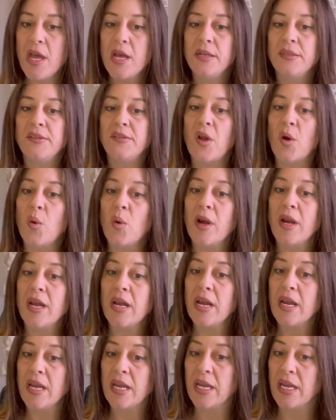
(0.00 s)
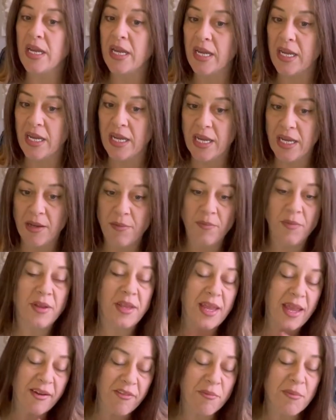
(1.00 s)
So
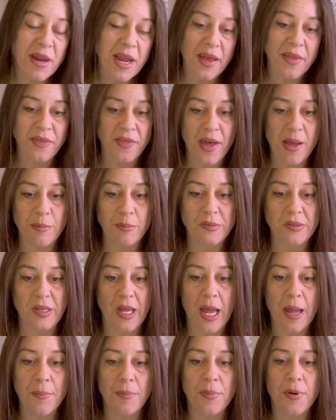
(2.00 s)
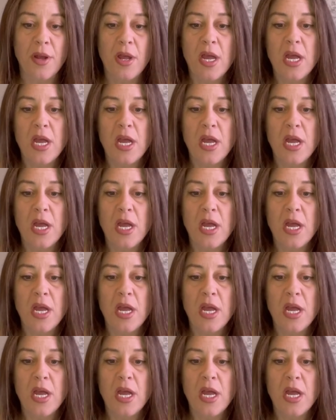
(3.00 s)
give me a thumbs up